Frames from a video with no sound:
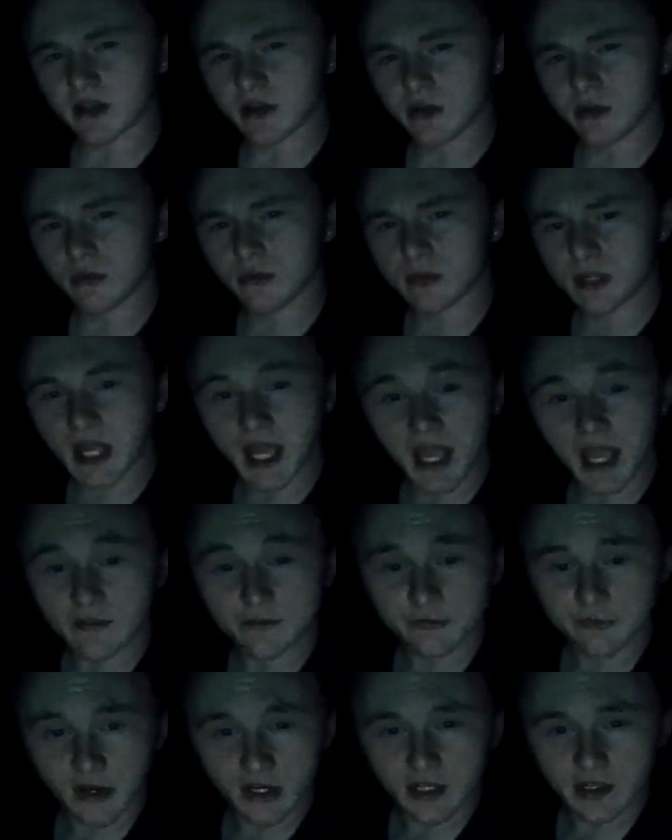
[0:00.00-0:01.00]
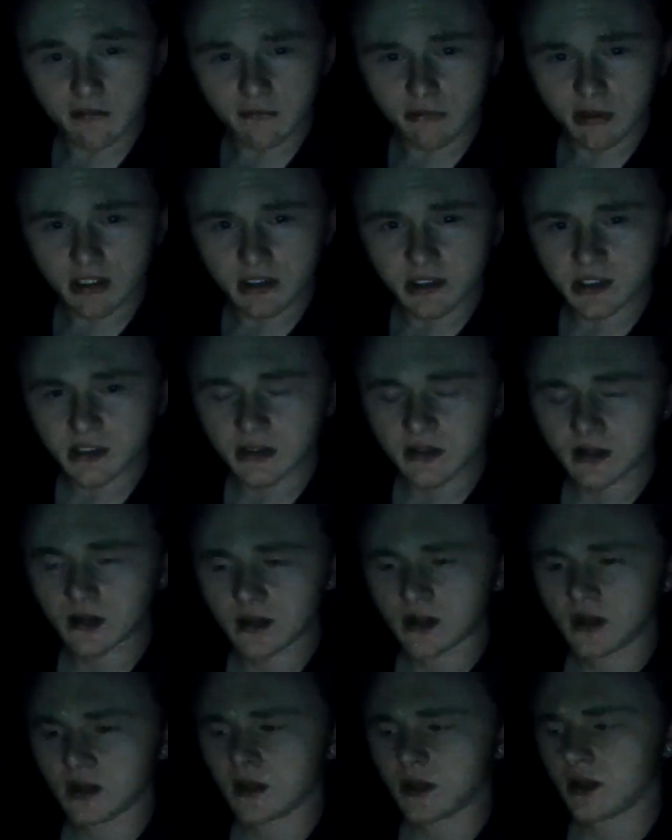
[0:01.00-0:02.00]
who can't fucking read.
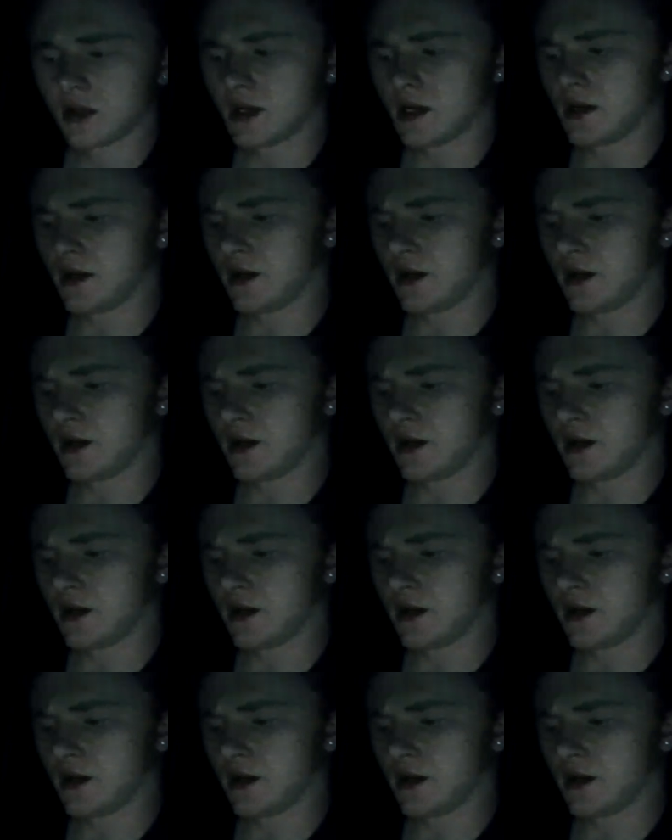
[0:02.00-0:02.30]
But